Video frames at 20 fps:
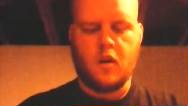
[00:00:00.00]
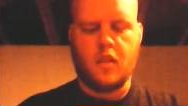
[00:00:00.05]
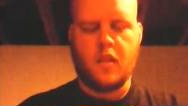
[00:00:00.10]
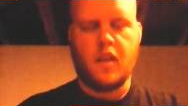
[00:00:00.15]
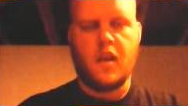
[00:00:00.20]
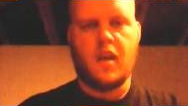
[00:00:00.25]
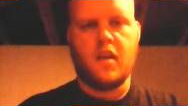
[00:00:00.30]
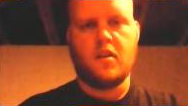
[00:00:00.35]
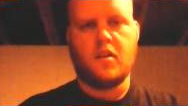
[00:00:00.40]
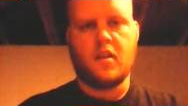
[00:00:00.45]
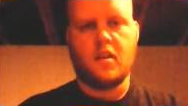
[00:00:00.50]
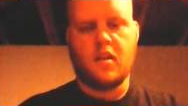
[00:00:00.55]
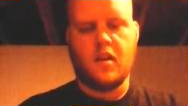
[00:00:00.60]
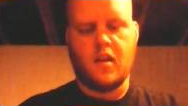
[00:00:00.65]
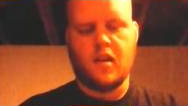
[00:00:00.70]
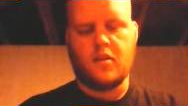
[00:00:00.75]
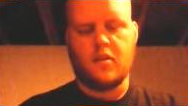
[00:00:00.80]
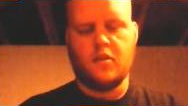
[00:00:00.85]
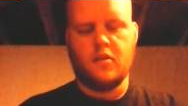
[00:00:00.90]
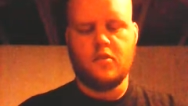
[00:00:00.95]
one of the end
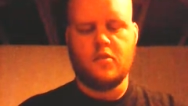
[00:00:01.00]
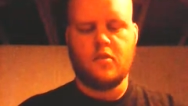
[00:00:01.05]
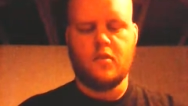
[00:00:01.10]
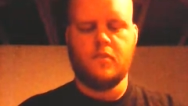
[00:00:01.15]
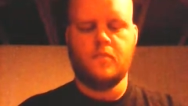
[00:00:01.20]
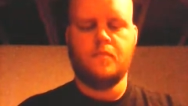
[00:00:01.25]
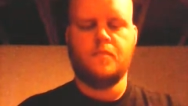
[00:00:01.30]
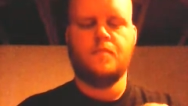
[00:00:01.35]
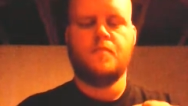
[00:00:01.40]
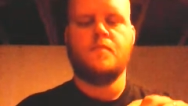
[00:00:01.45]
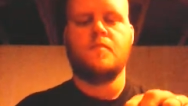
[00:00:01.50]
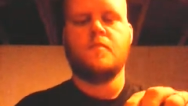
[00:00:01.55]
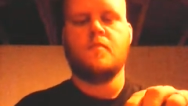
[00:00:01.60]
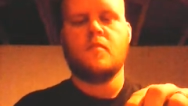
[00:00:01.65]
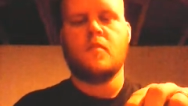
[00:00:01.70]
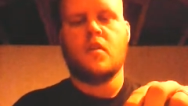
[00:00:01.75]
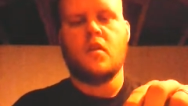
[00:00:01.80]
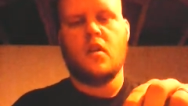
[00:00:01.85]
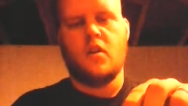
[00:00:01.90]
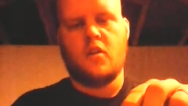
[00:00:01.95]
connectors,
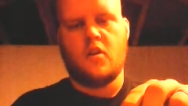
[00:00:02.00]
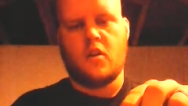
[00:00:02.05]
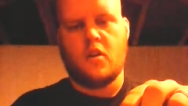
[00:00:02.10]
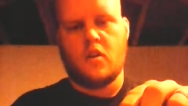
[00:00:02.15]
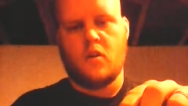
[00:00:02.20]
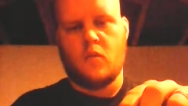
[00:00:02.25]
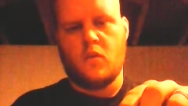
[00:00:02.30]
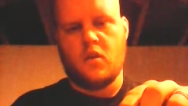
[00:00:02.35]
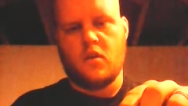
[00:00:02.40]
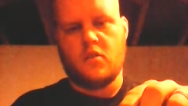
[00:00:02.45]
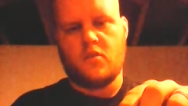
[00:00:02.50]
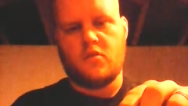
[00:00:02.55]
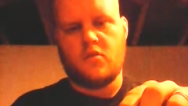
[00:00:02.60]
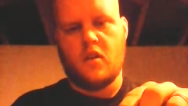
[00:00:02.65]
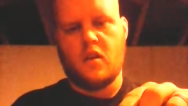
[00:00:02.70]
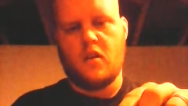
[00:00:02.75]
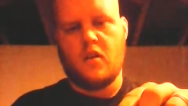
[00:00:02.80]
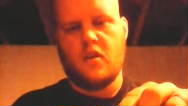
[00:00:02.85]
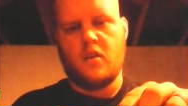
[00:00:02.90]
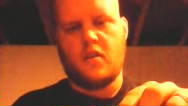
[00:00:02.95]
and you're going to want to
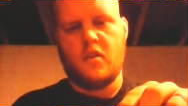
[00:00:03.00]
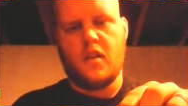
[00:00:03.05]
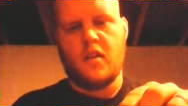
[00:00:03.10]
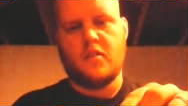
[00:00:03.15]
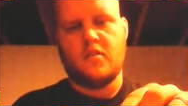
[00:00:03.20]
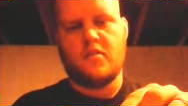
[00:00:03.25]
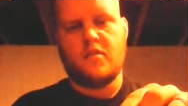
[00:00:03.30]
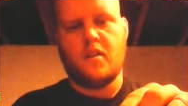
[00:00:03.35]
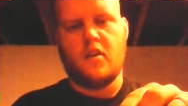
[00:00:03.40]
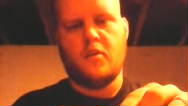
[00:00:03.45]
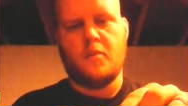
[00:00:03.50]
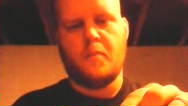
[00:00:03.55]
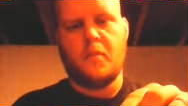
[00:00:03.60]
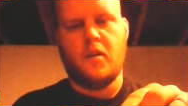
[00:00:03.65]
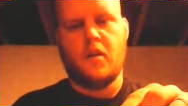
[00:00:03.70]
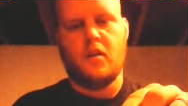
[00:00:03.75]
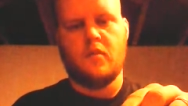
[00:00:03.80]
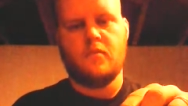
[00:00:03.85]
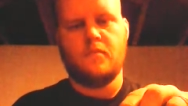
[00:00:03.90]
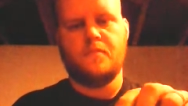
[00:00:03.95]
solder it to that center
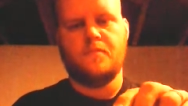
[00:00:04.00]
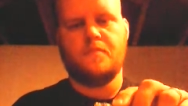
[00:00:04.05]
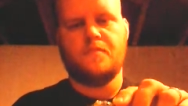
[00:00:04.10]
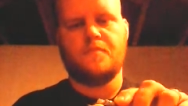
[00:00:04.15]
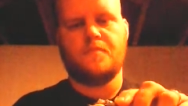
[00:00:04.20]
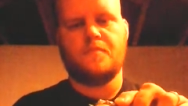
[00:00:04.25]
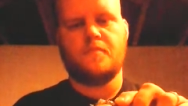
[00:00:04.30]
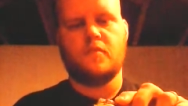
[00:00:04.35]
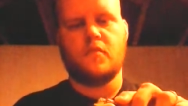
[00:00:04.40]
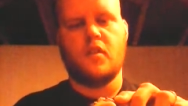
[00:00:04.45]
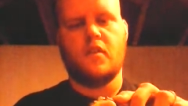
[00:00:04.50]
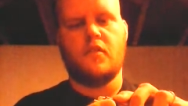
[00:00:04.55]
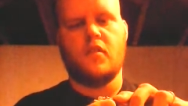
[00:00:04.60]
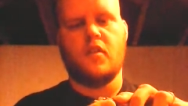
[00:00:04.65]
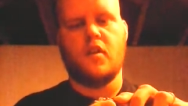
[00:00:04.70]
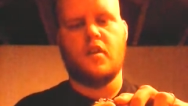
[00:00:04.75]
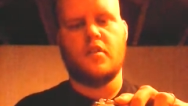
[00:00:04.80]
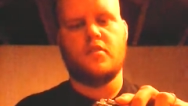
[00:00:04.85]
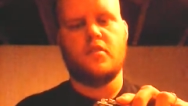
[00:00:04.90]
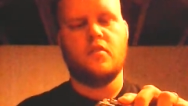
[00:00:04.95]
pin
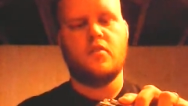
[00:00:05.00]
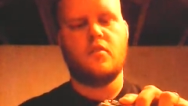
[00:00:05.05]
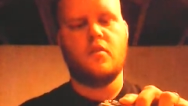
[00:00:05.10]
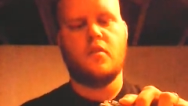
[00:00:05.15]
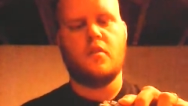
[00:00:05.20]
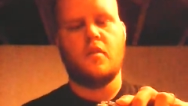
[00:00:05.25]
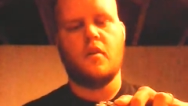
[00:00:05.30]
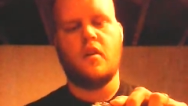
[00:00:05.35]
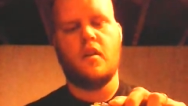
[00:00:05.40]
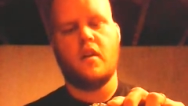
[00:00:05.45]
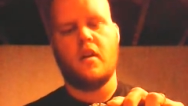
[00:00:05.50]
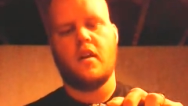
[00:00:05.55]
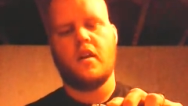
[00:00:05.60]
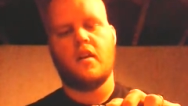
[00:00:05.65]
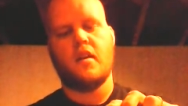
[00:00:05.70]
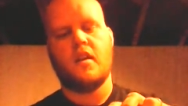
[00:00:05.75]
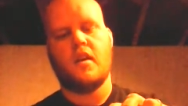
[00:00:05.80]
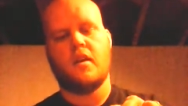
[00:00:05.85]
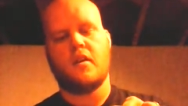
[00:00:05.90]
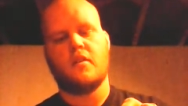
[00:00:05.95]
of your
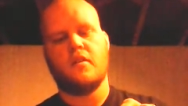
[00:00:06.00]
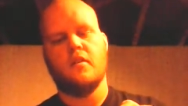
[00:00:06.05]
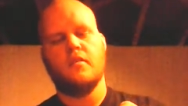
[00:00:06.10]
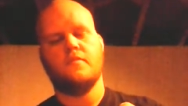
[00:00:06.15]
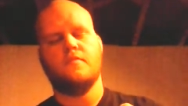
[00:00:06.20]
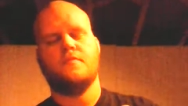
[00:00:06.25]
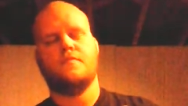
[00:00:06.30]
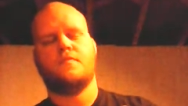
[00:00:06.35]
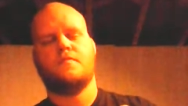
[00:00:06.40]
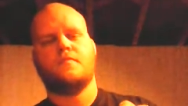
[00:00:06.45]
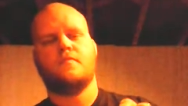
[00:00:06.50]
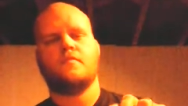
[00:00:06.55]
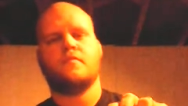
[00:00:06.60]
SO239 connector.